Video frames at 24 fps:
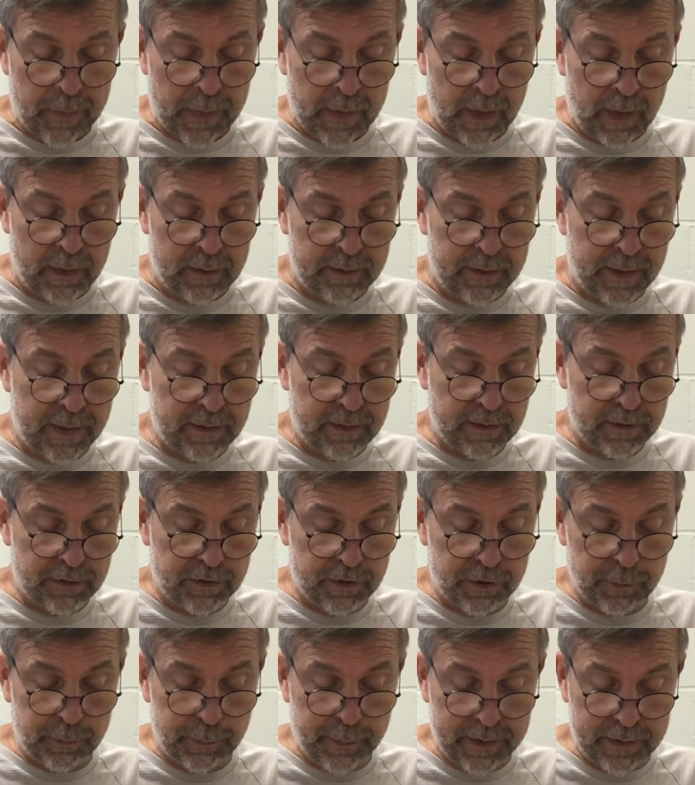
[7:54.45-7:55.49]
Take the 2
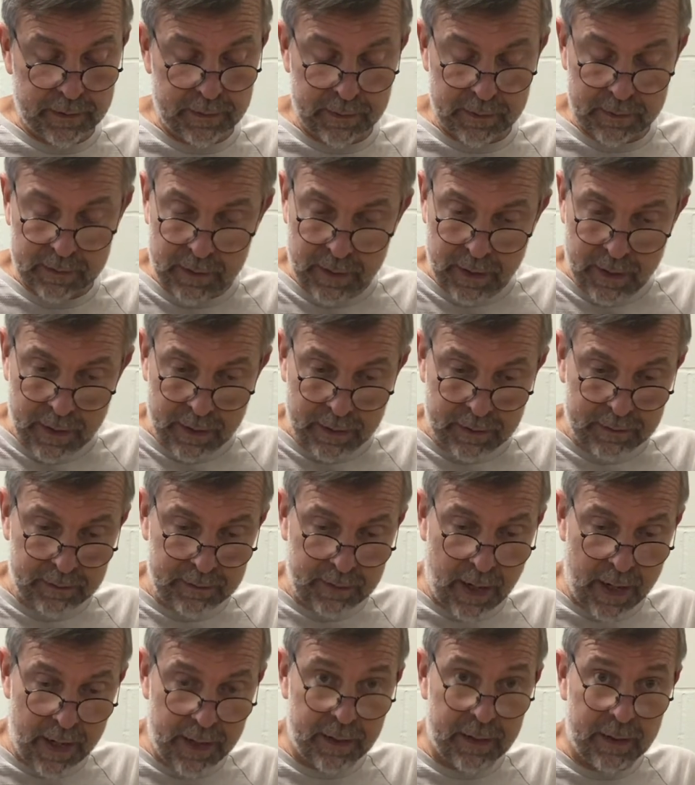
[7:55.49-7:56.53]
pieces, tie
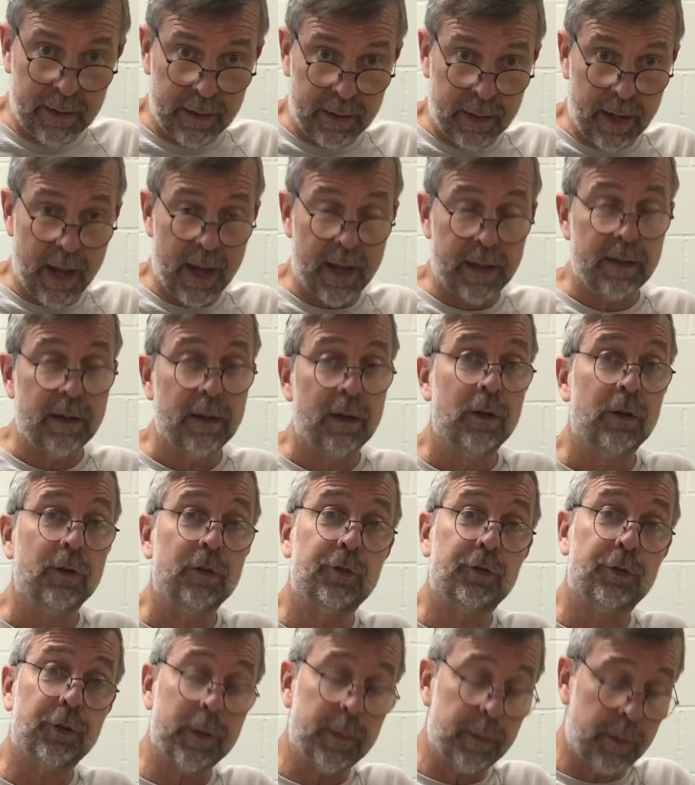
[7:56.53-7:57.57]
it in a knot,
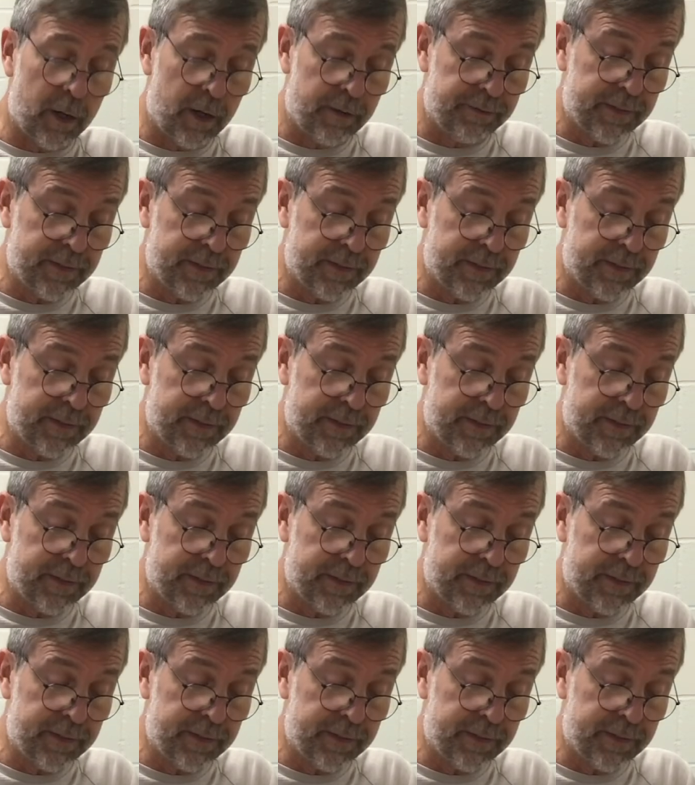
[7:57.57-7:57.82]
trim off the